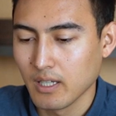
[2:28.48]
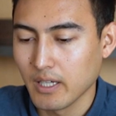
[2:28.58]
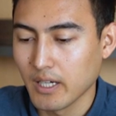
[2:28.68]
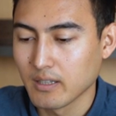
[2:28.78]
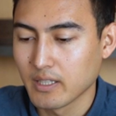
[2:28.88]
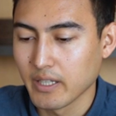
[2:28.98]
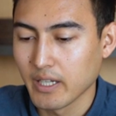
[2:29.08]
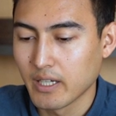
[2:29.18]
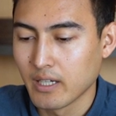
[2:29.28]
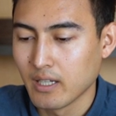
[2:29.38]
Hit enter
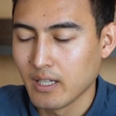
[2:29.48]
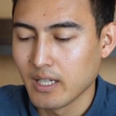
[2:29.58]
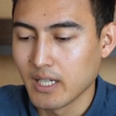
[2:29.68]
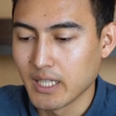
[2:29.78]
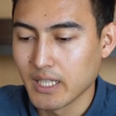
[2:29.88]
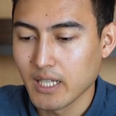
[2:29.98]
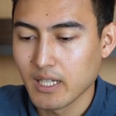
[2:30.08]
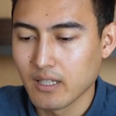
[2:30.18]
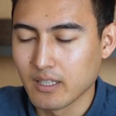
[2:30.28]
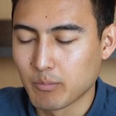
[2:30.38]
there, and
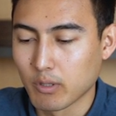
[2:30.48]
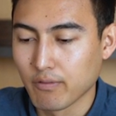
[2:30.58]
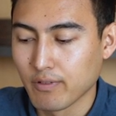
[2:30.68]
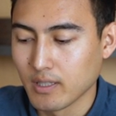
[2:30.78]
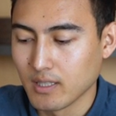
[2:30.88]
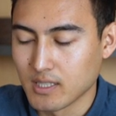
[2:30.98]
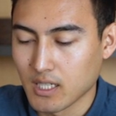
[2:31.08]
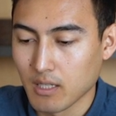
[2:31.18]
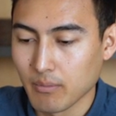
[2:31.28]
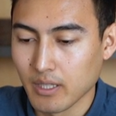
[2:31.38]
then the profit is
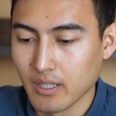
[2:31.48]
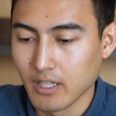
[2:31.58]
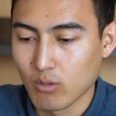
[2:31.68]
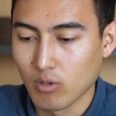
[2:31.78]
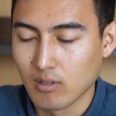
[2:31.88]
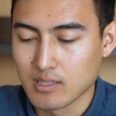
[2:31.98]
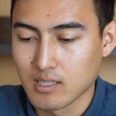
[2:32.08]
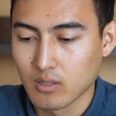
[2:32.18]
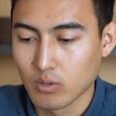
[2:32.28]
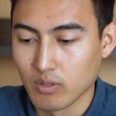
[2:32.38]
gonna be
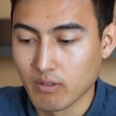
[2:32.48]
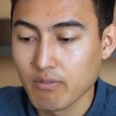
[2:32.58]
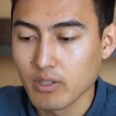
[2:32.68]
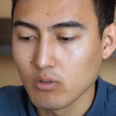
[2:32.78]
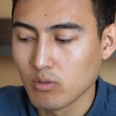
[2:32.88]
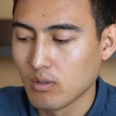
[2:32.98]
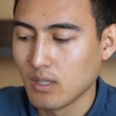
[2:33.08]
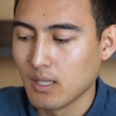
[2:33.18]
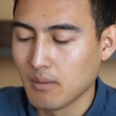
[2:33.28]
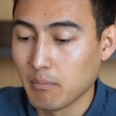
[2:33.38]
equals to the revenue
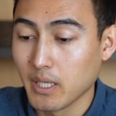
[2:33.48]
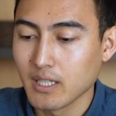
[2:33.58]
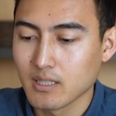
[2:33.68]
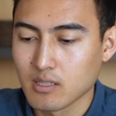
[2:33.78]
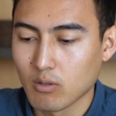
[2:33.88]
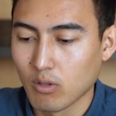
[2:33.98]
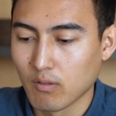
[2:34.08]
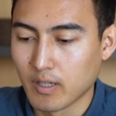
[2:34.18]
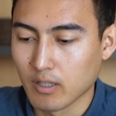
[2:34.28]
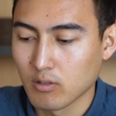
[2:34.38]
minus all
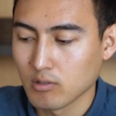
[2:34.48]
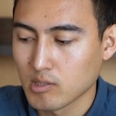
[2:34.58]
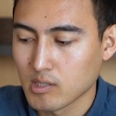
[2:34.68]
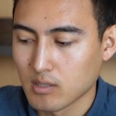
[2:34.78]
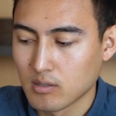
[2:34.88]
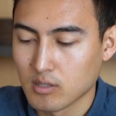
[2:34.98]
of our costs,